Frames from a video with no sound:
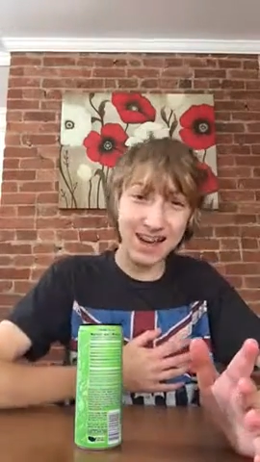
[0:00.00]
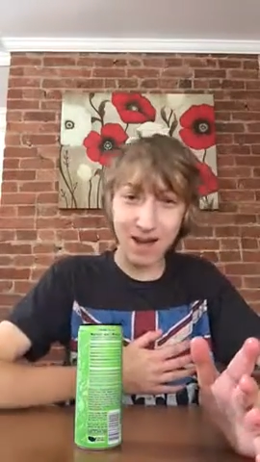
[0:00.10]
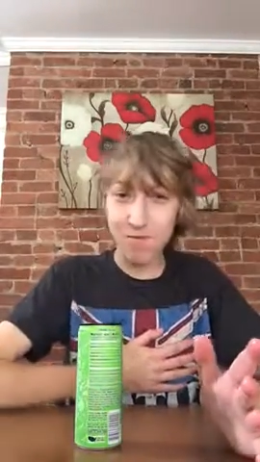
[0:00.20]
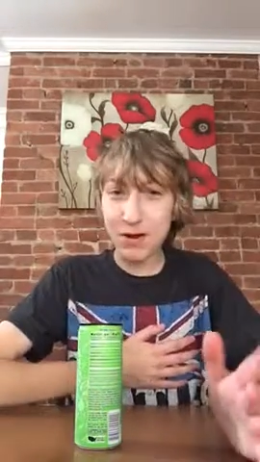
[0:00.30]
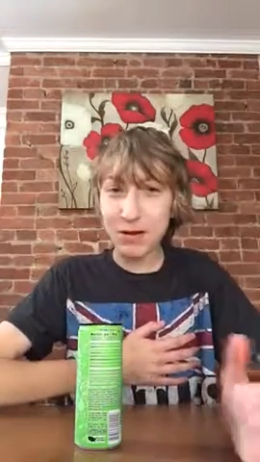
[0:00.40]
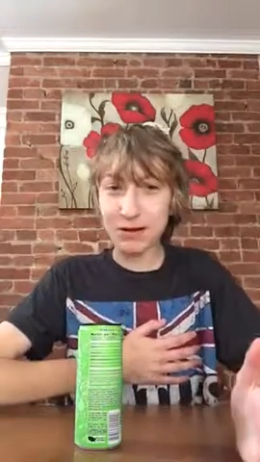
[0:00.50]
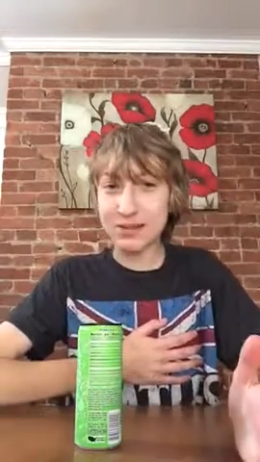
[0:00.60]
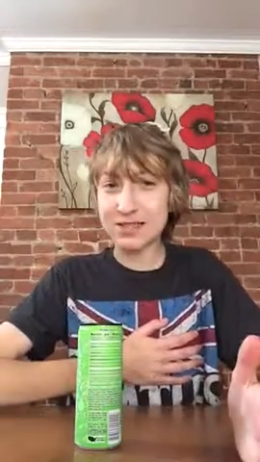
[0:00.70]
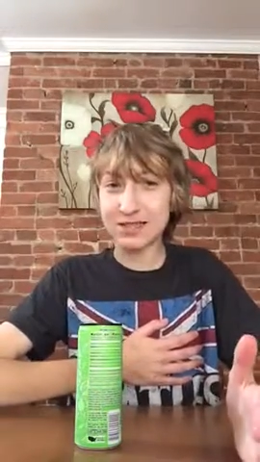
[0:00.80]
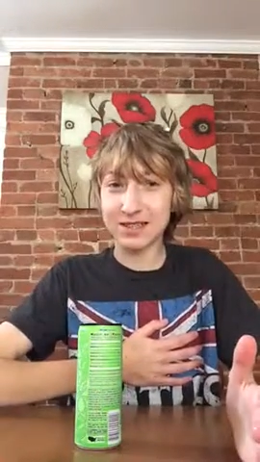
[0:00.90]
I'm not
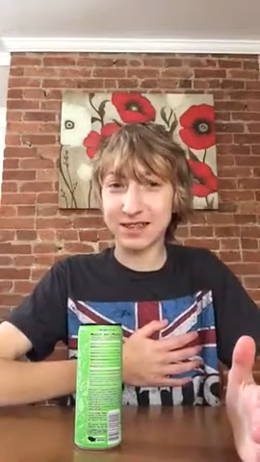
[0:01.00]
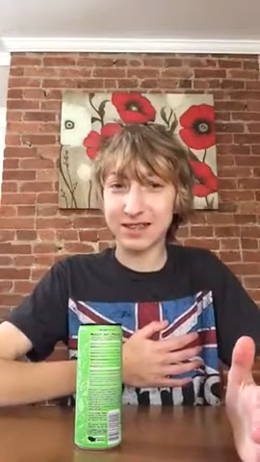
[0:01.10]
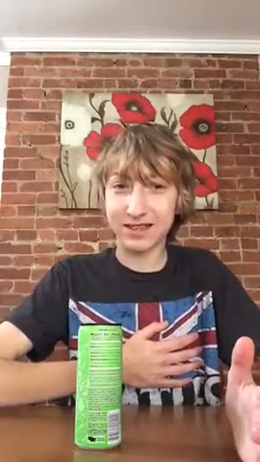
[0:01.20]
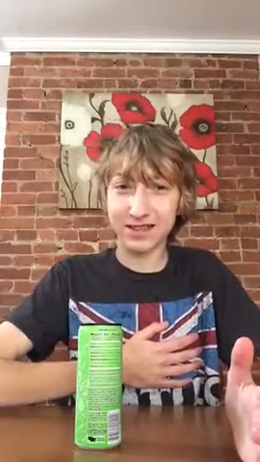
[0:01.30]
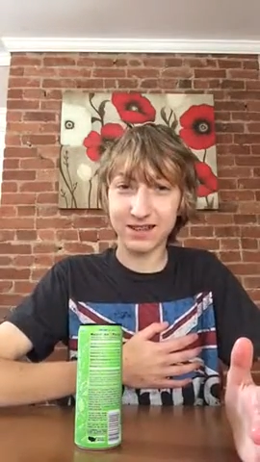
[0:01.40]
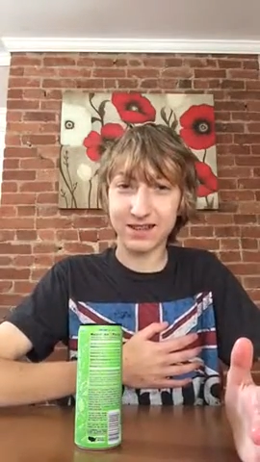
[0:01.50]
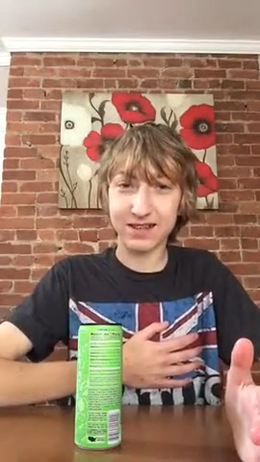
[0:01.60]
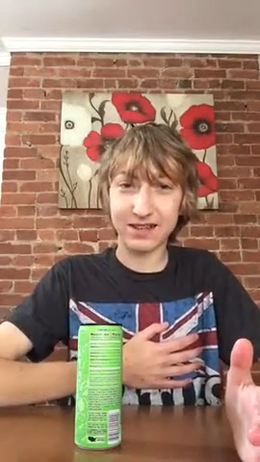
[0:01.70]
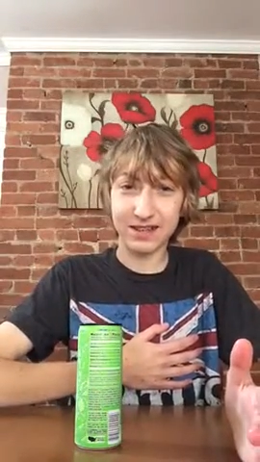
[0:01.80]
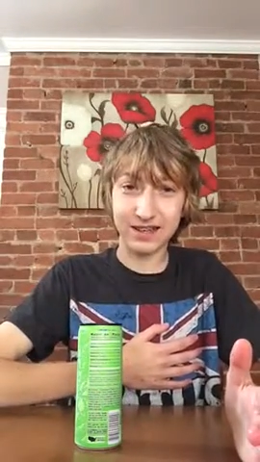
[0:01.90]
used to, like,
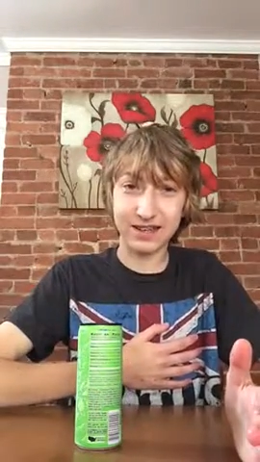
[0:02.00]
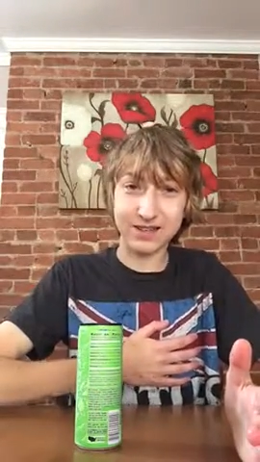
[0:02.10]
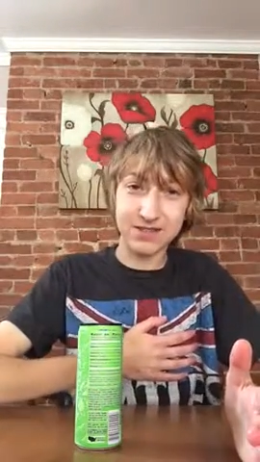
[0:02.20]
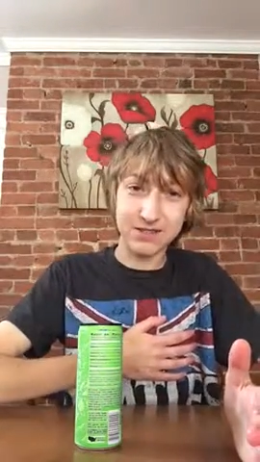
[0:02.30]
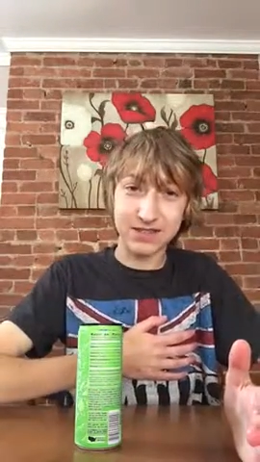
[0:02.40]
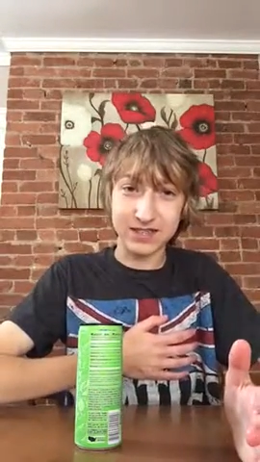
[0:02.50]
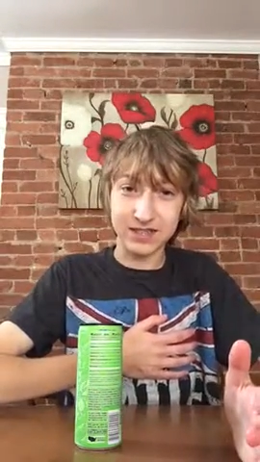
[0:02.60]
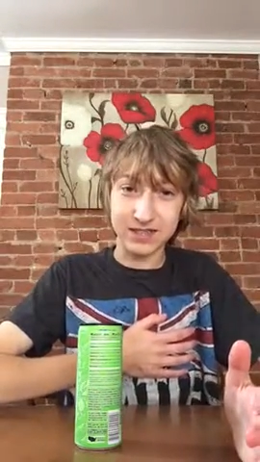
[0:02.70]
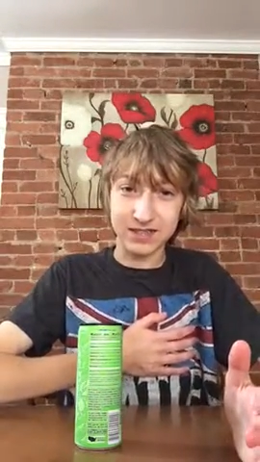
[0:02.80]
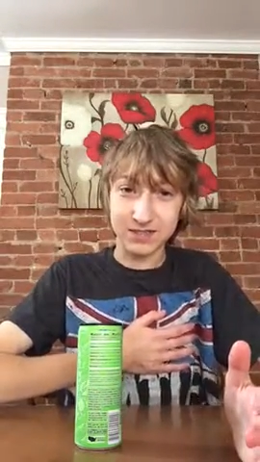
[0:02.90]
energy
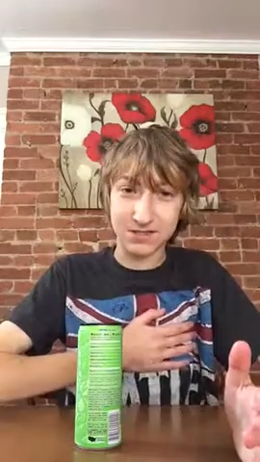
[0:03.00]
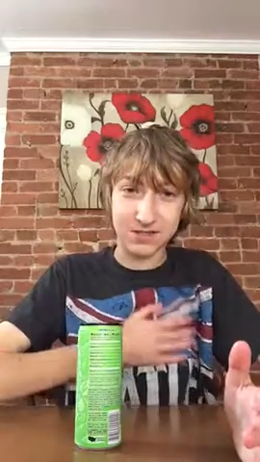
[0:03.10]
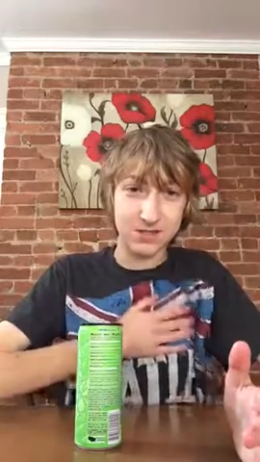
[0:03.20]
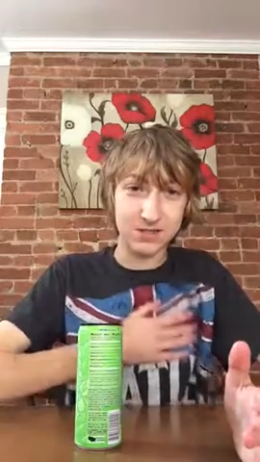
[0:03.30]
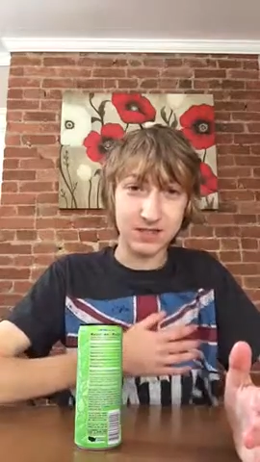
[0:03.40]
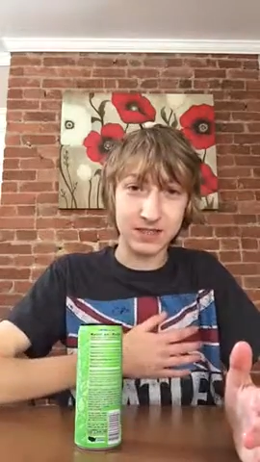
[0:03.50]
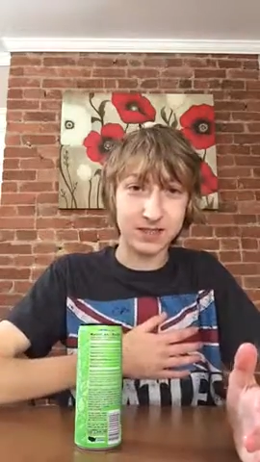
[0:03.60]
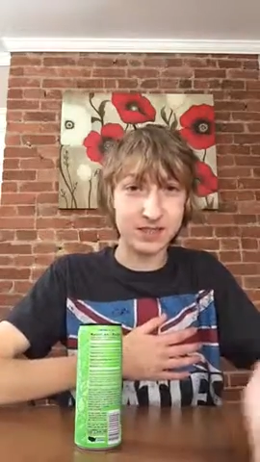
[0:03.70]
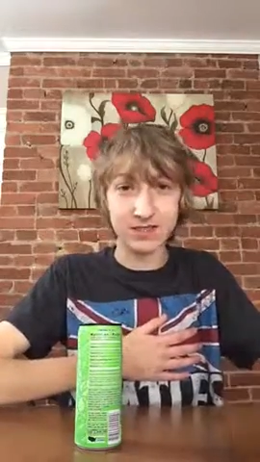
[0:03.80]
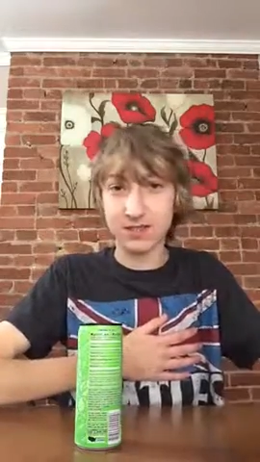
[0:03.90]
drinks. I usually just drink,
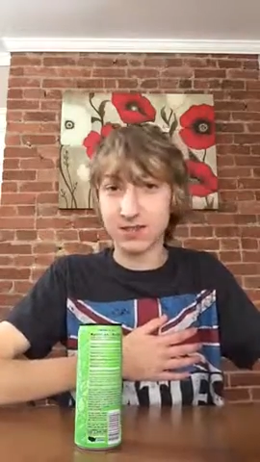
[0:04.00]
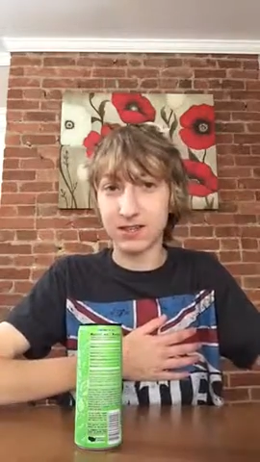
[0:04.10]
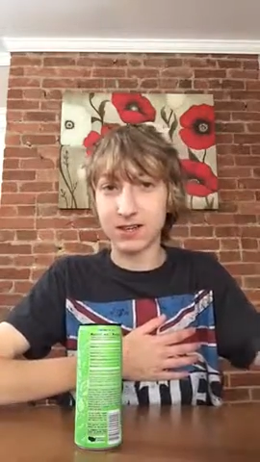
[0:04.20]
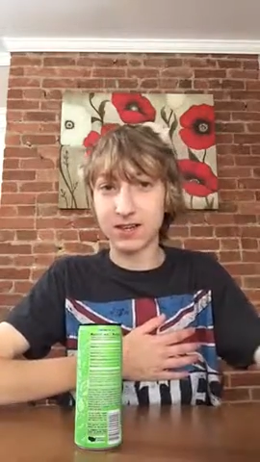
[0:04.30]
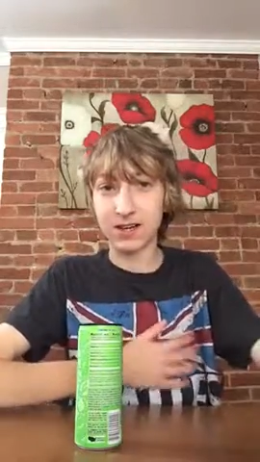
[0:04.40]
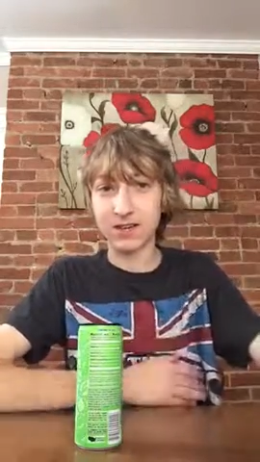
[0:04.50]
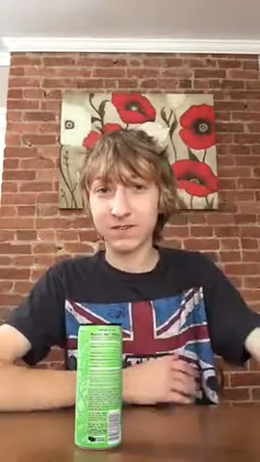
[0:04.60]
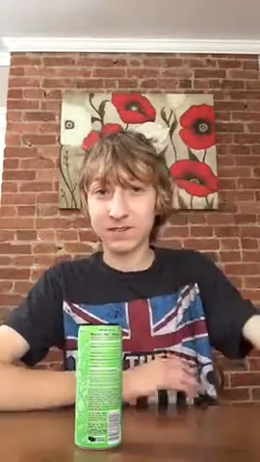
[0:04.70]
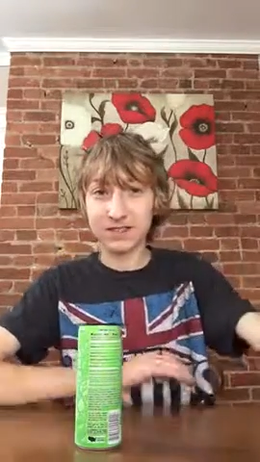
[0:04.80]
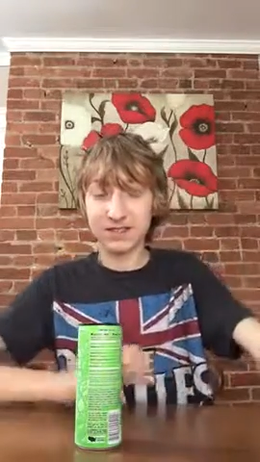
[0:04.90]
like, soda or
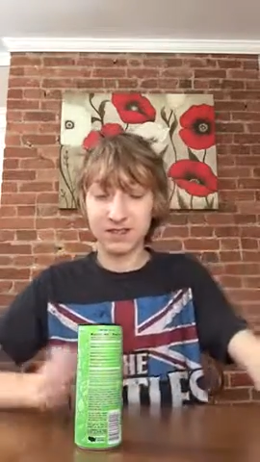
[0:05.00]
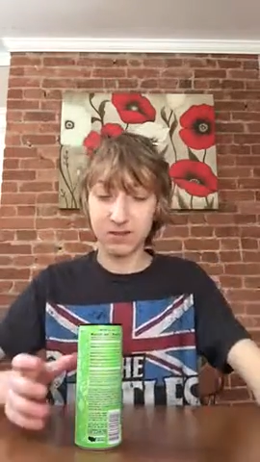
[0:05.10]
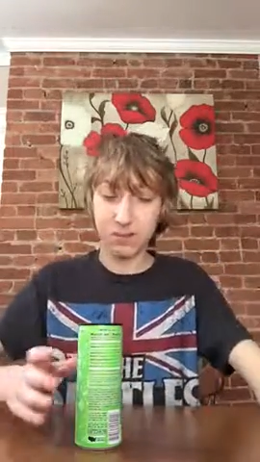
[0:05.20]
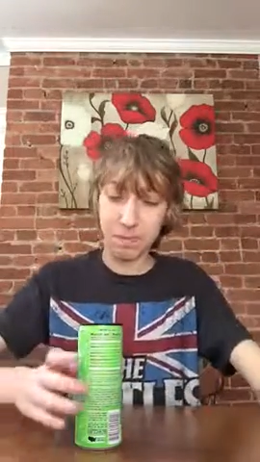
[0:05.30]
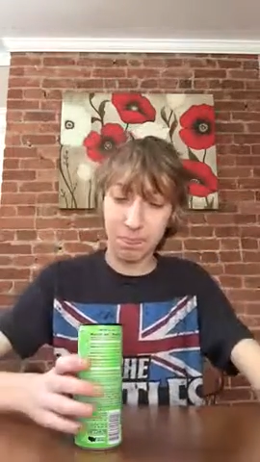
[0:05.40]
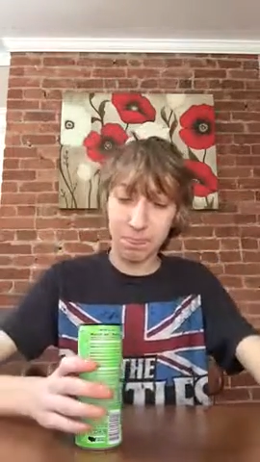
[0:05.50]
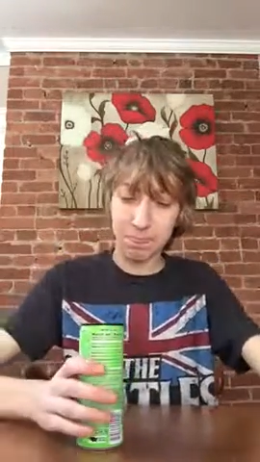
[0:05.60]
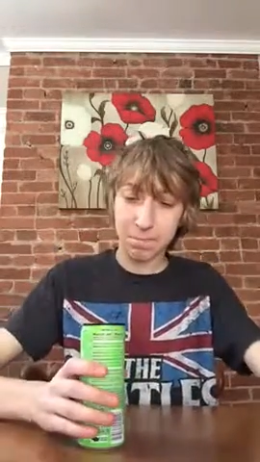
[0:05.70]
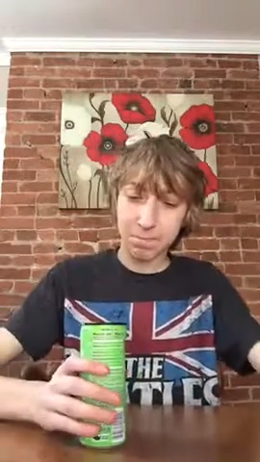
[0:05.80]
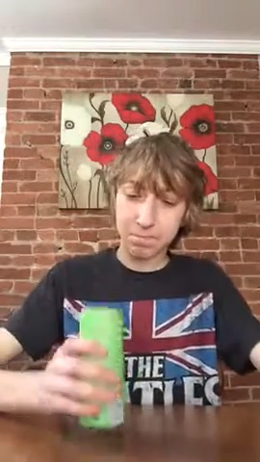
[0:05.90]
coffee, so
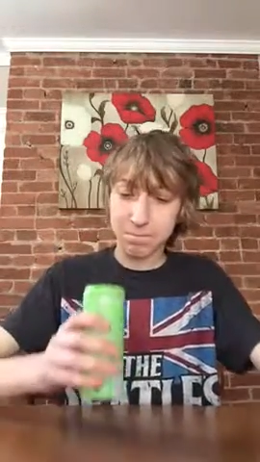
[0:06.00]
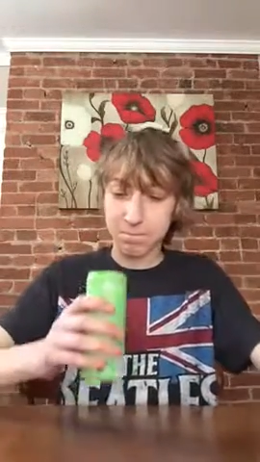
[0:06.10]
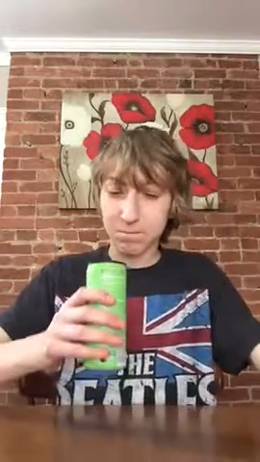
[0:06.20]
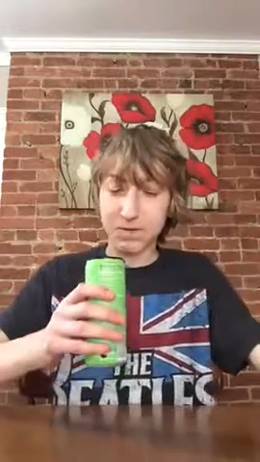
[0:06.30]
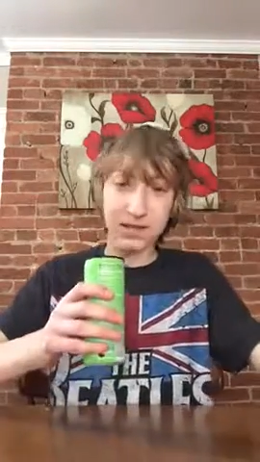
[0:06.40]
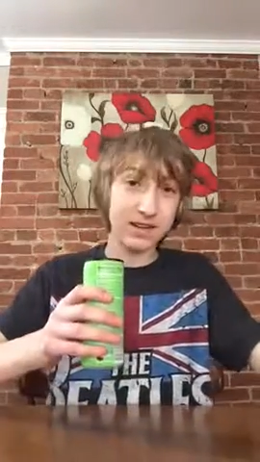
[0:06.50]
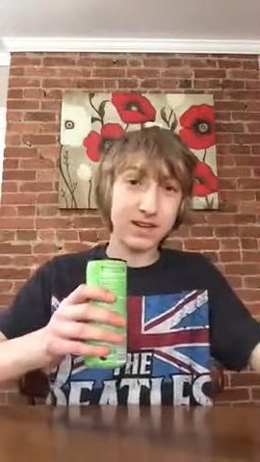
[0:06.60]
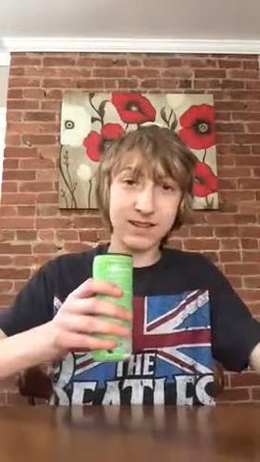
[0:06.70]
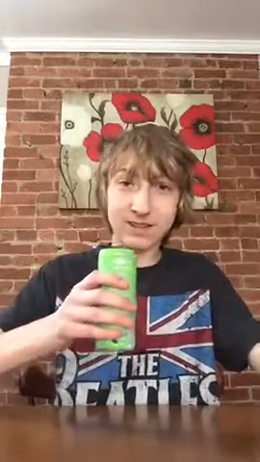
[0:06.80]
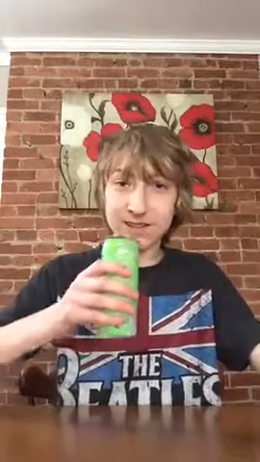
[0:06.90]
here
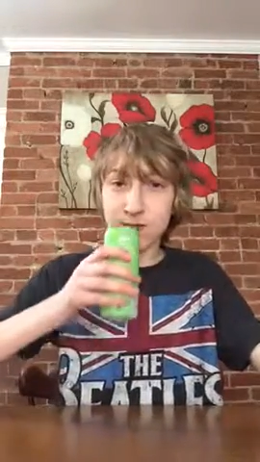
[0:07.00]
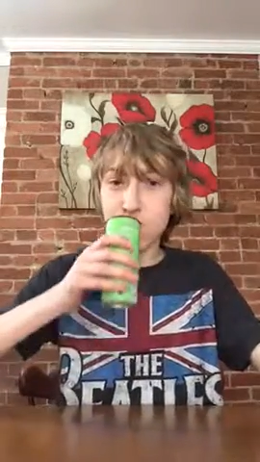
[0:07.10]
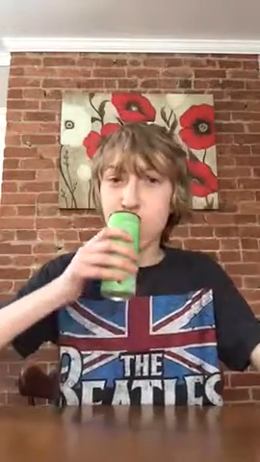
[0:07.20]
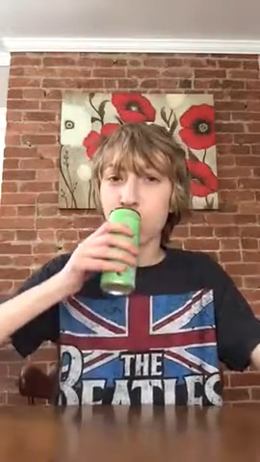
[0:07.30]
it goes.